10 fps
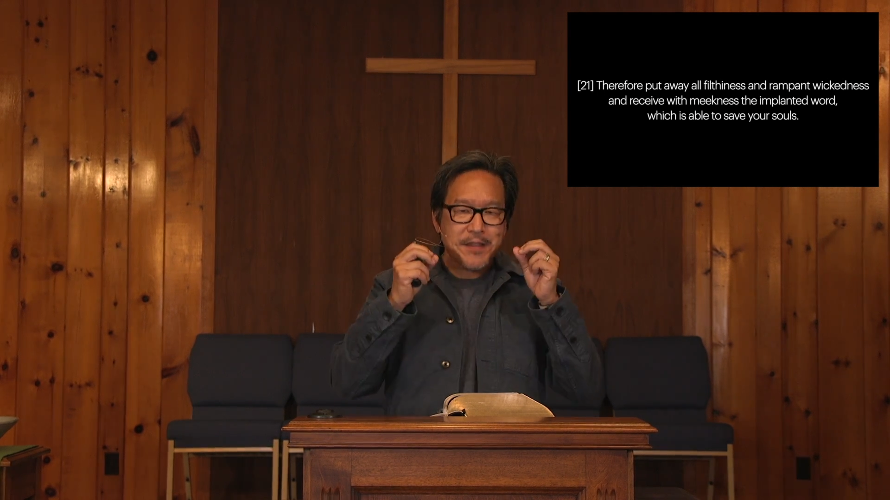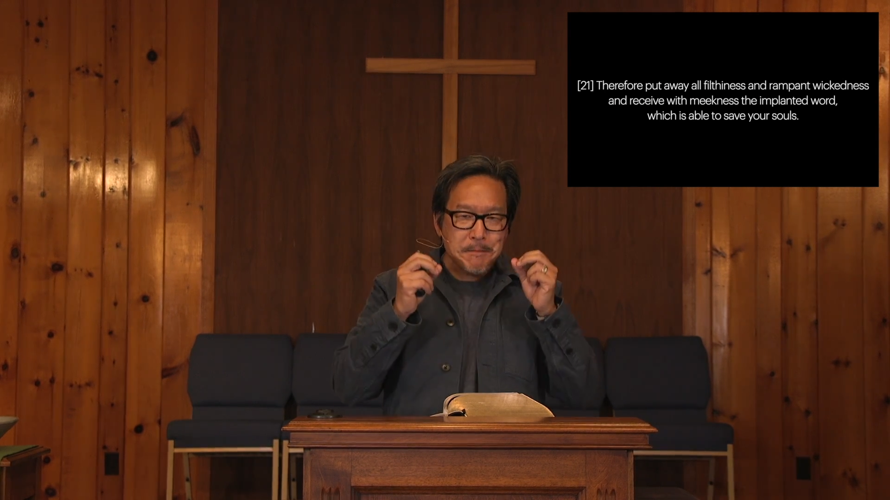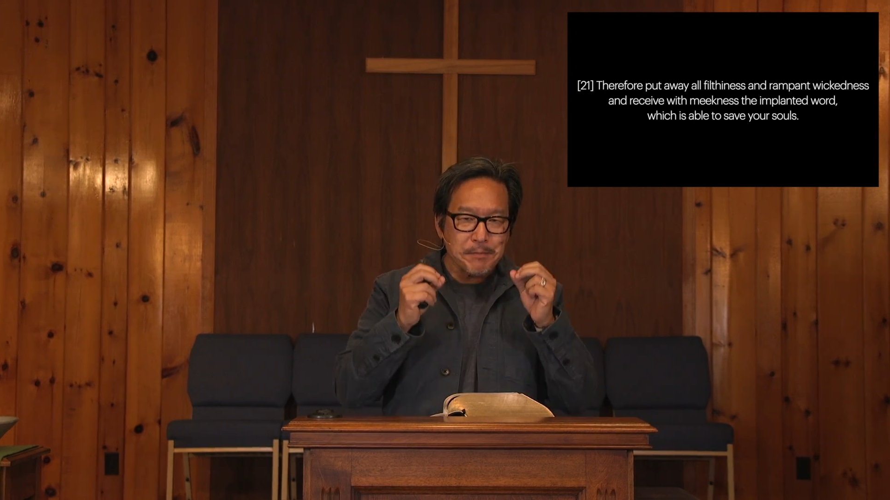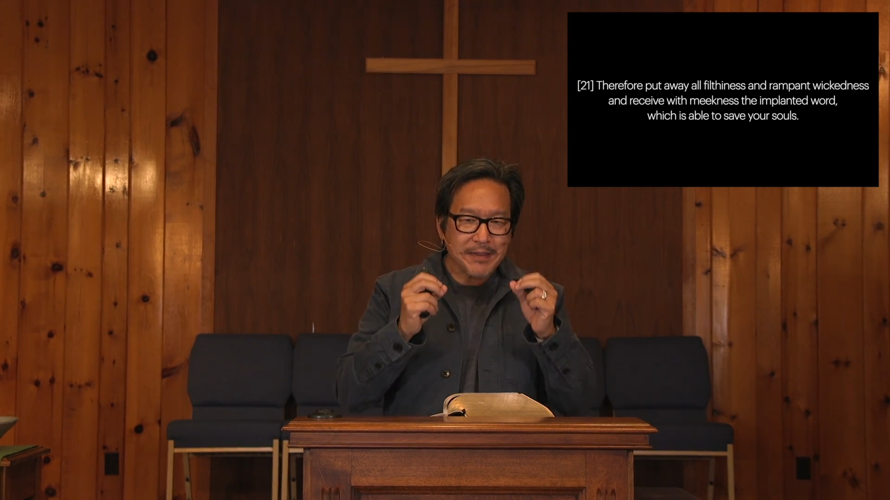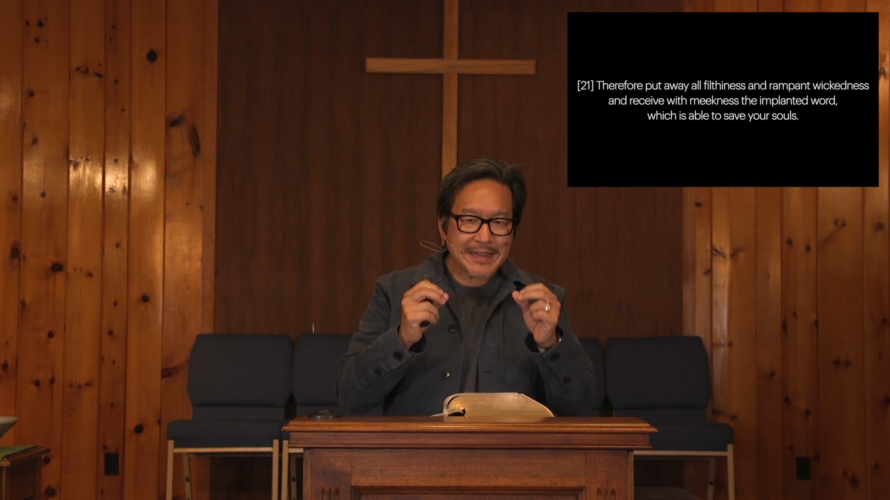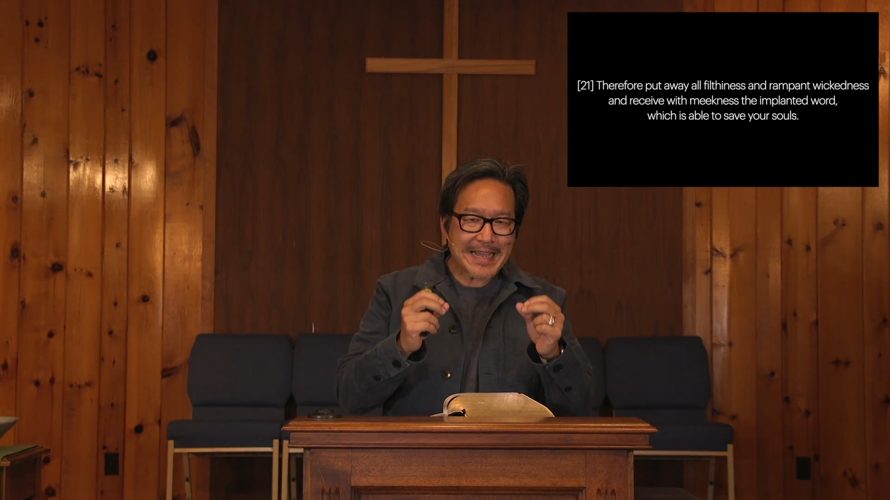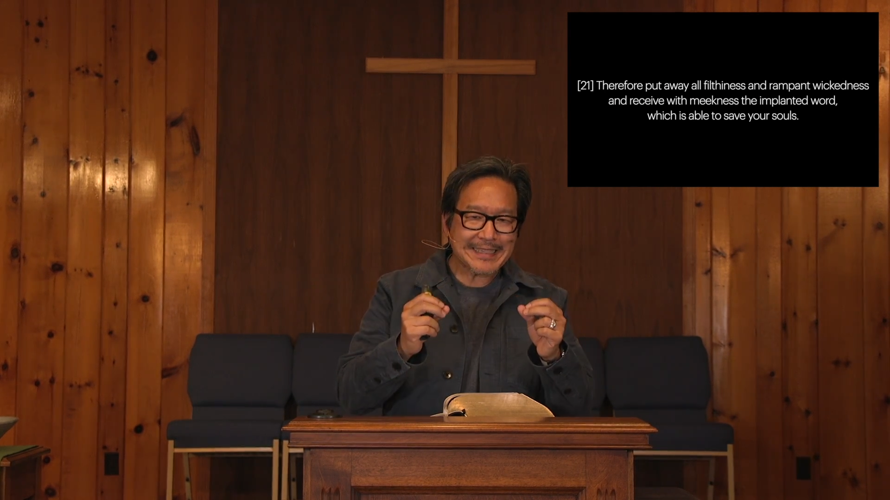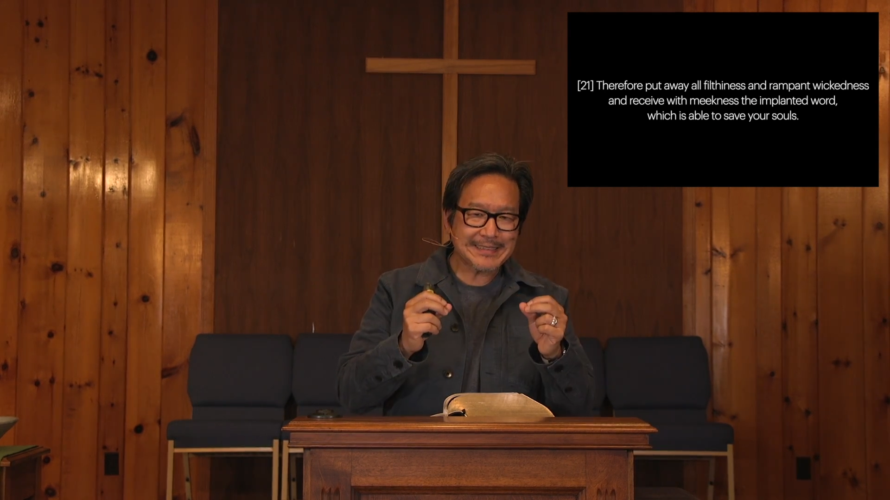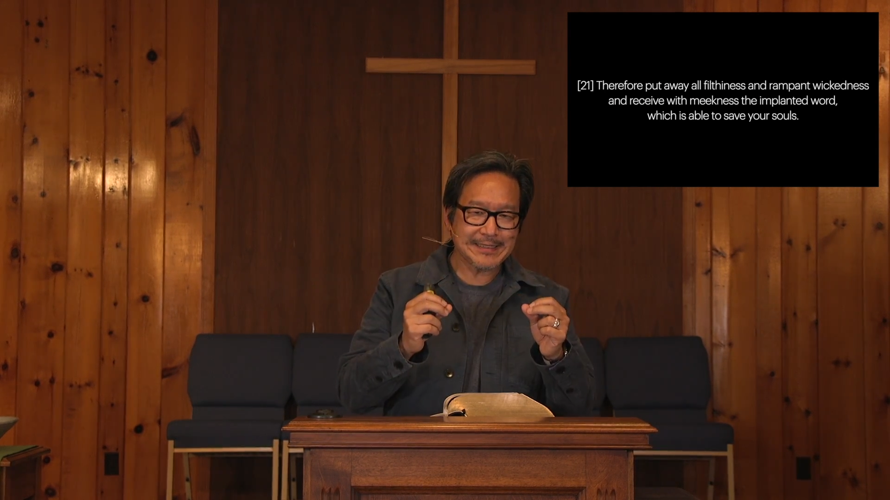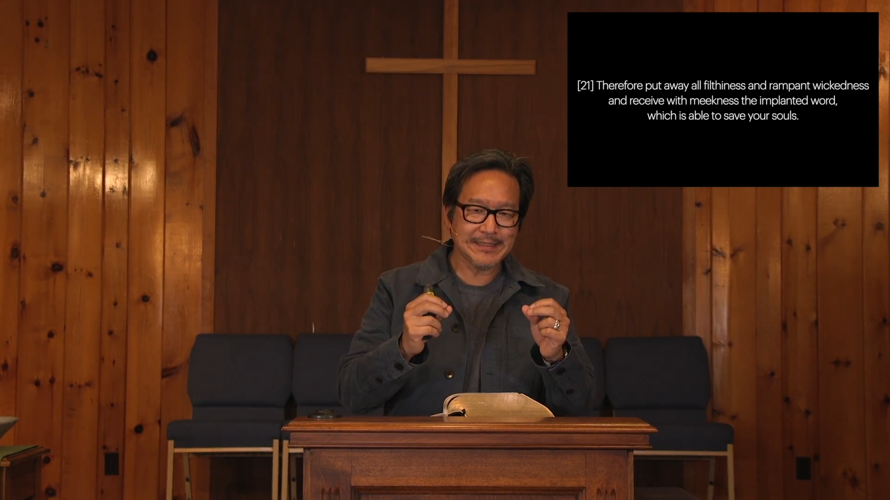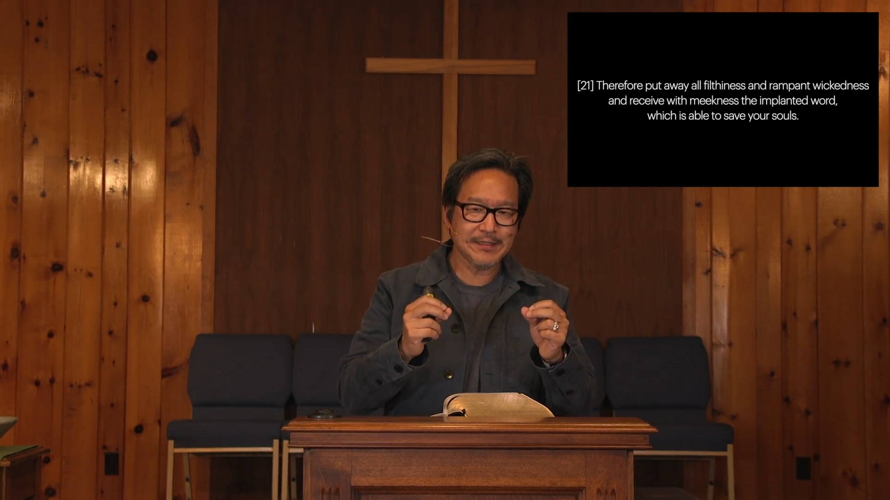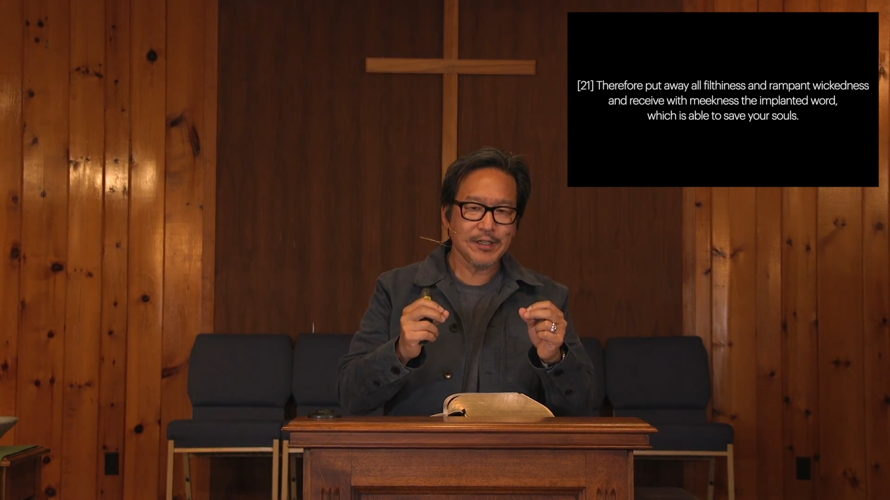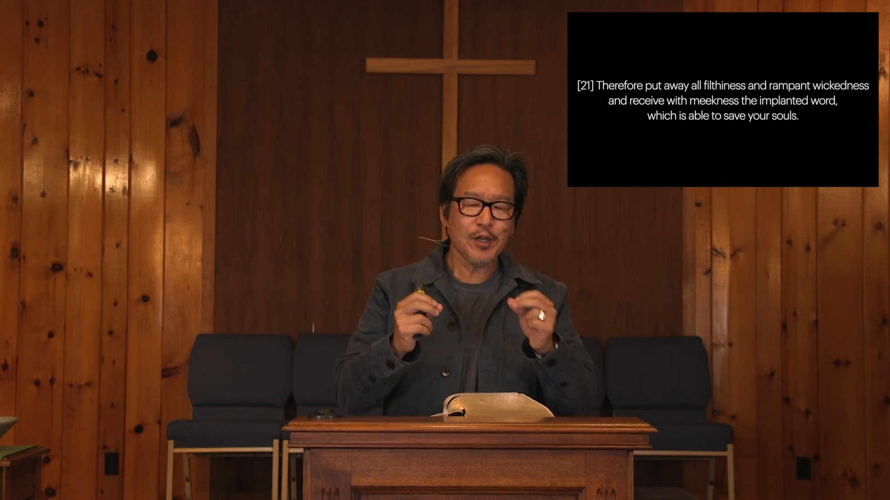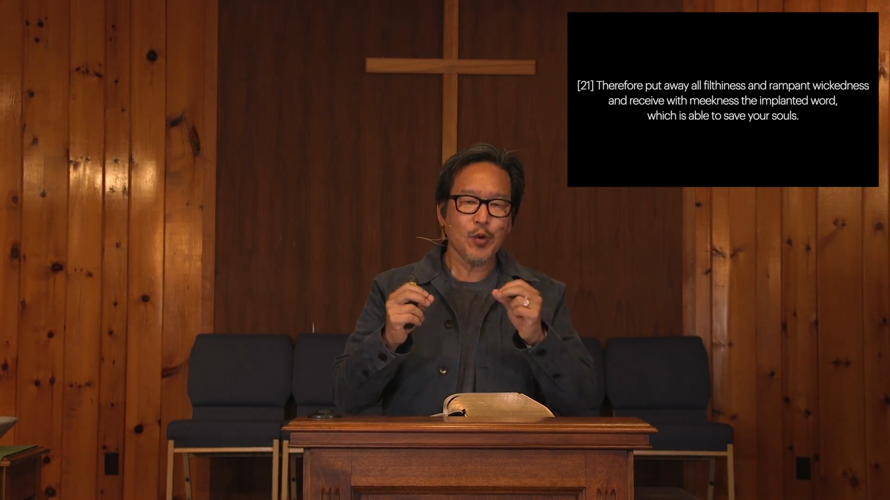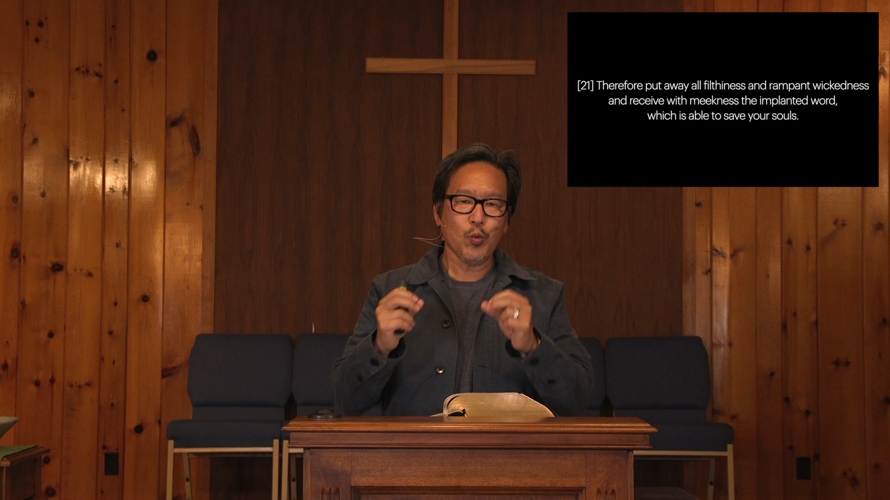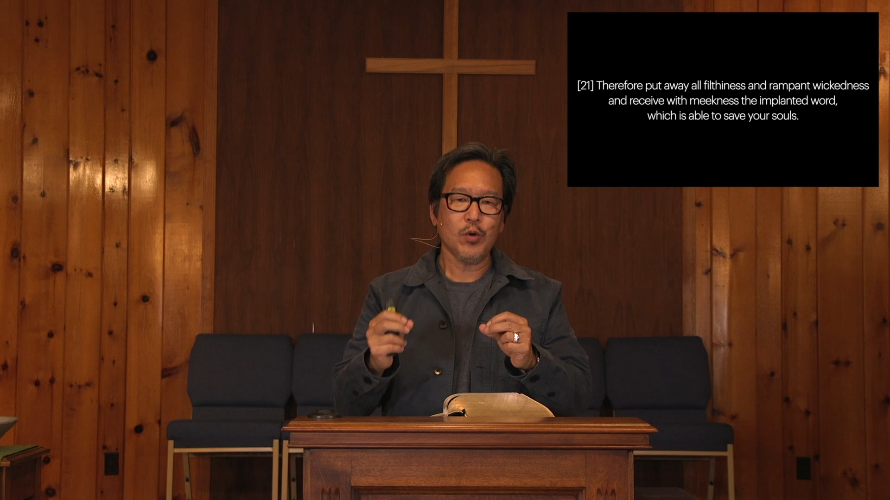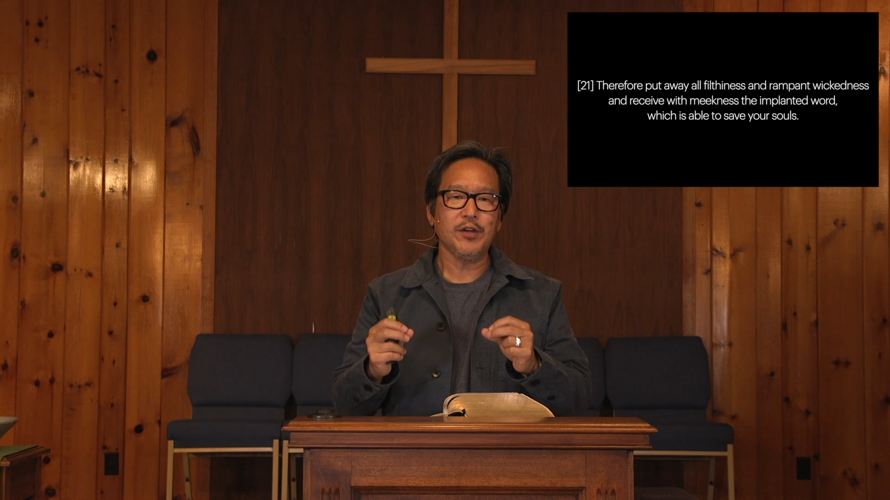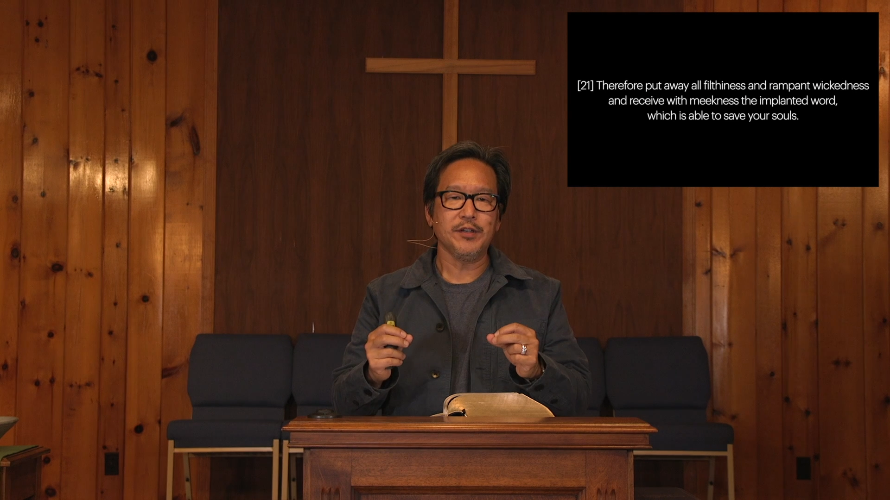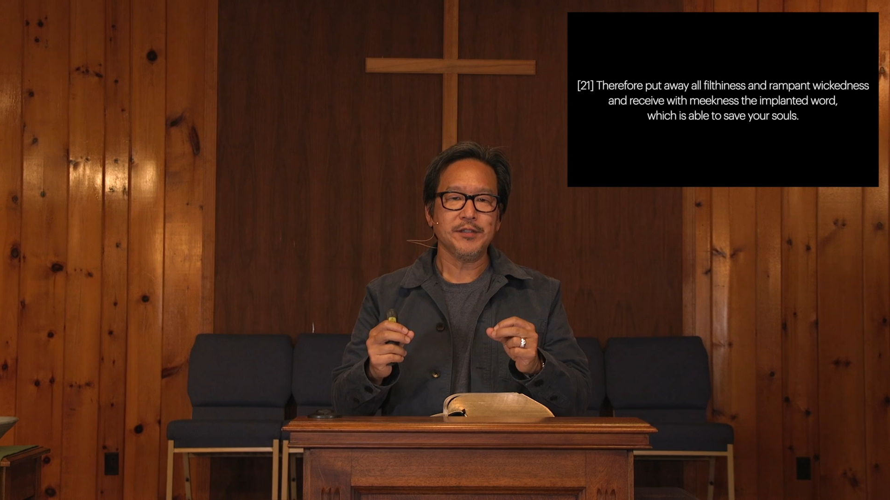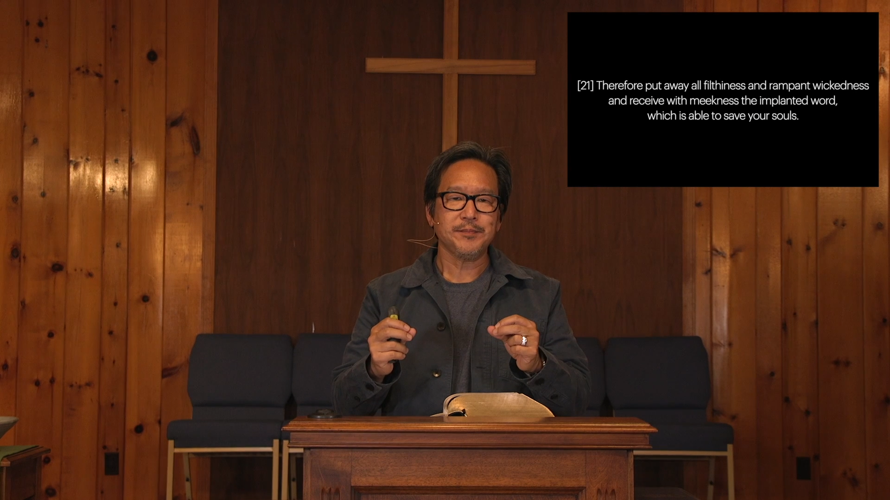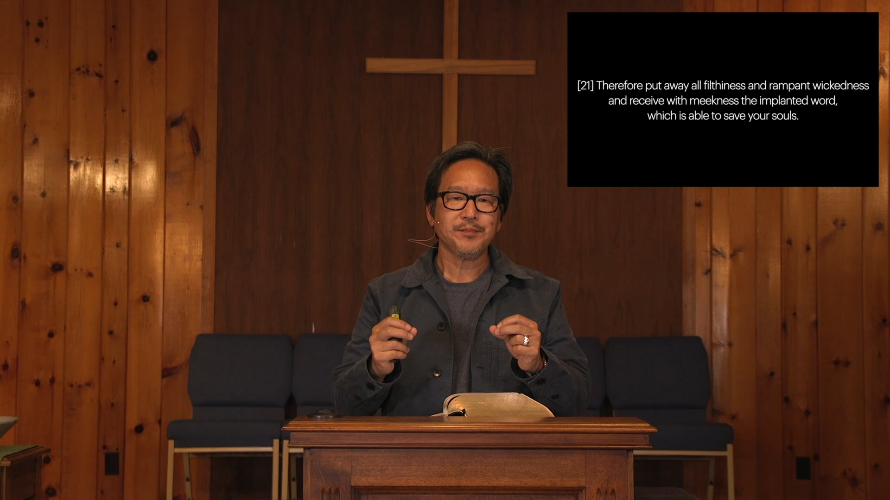implanted word.